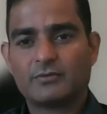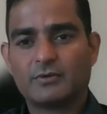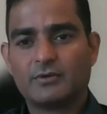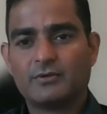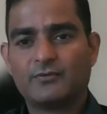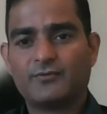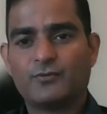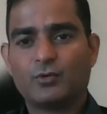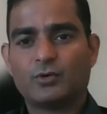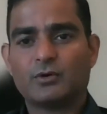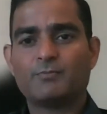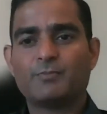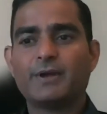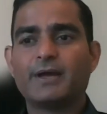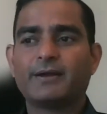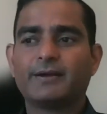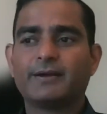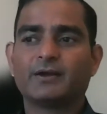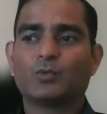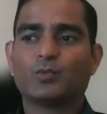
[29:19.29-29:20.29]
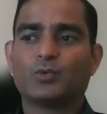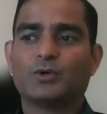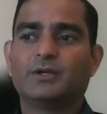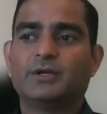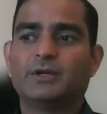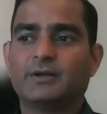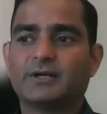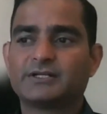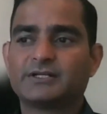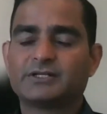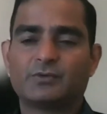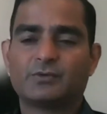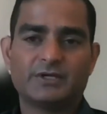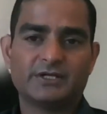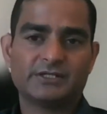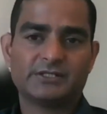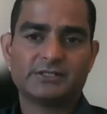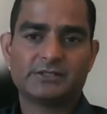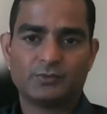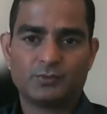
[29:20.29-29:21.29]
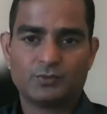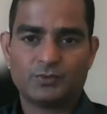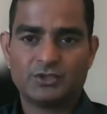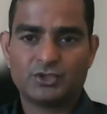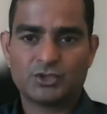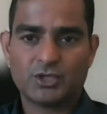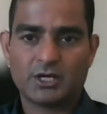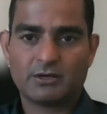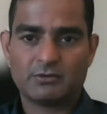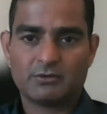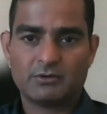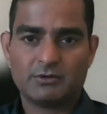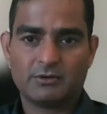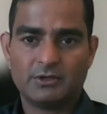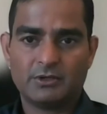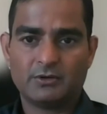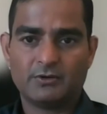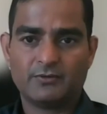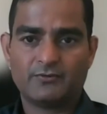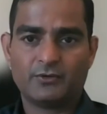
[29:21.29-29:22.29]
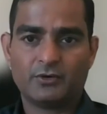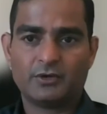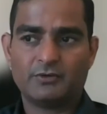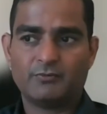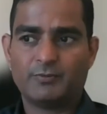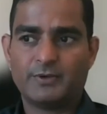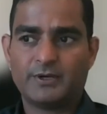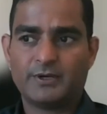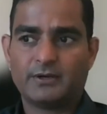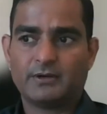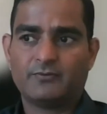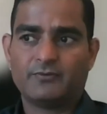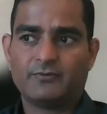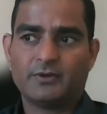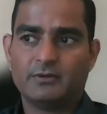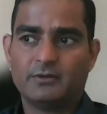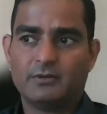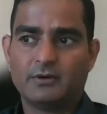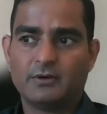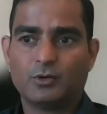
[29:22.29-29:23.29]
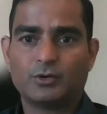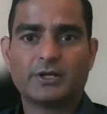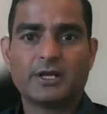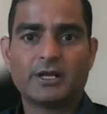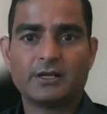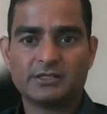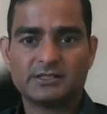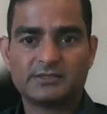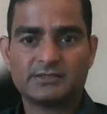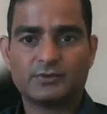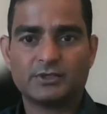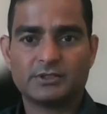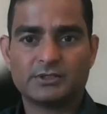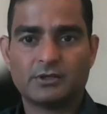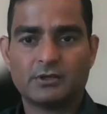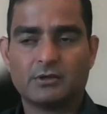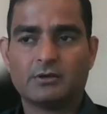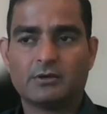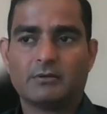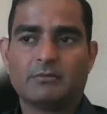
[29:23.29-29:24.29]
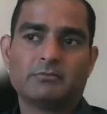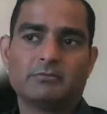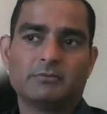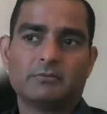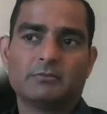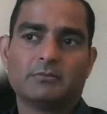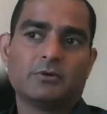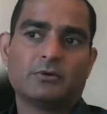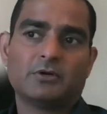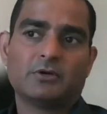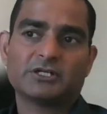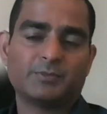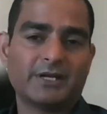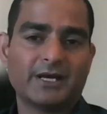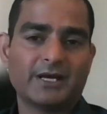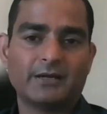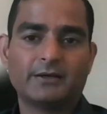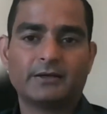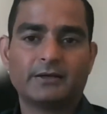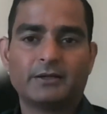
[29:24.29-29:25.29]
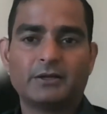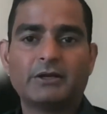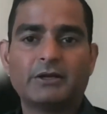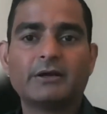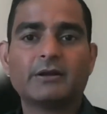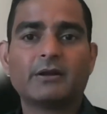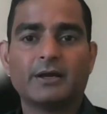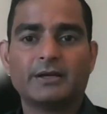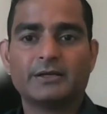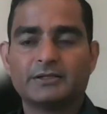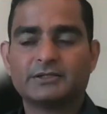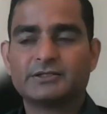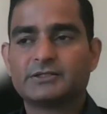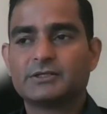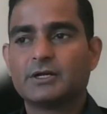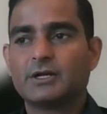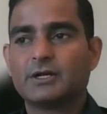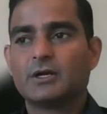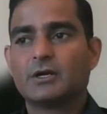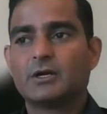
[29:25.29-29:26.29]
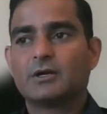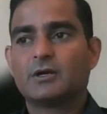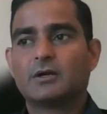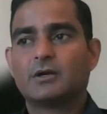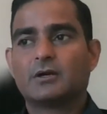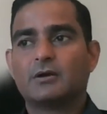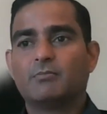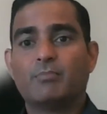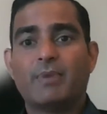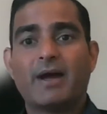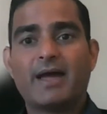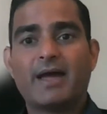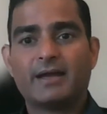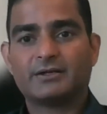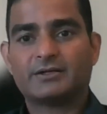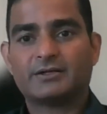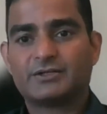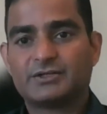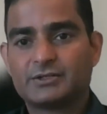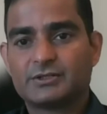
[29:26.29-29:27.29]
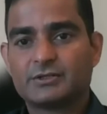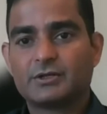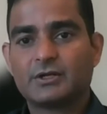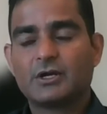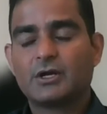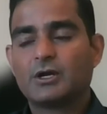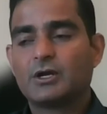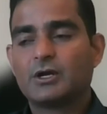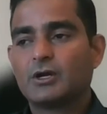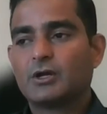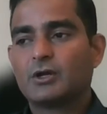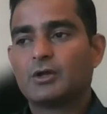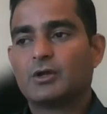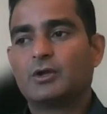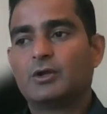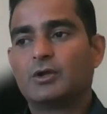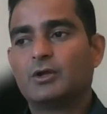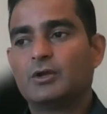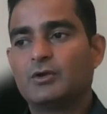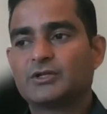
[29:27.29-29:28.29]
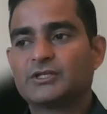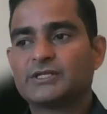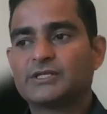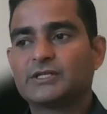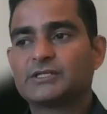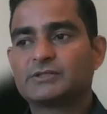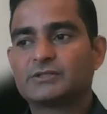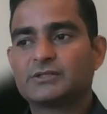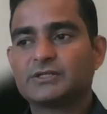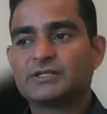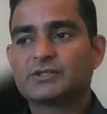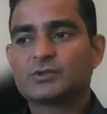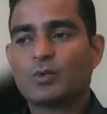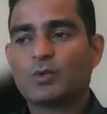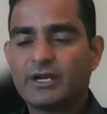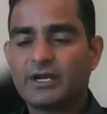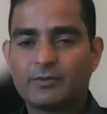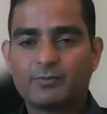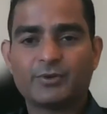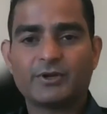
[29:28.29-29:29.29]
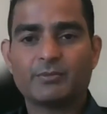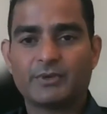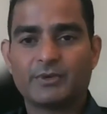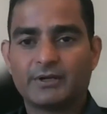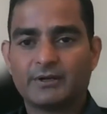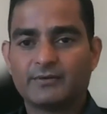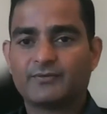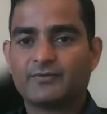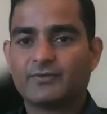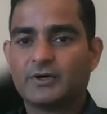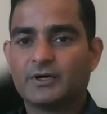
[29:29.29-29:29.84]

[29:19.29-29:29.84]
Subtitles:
If you compare it with industries, which are, you know, if you compare it with the hotels, or hospitality, airlines, banks, you know, it's quite primitive.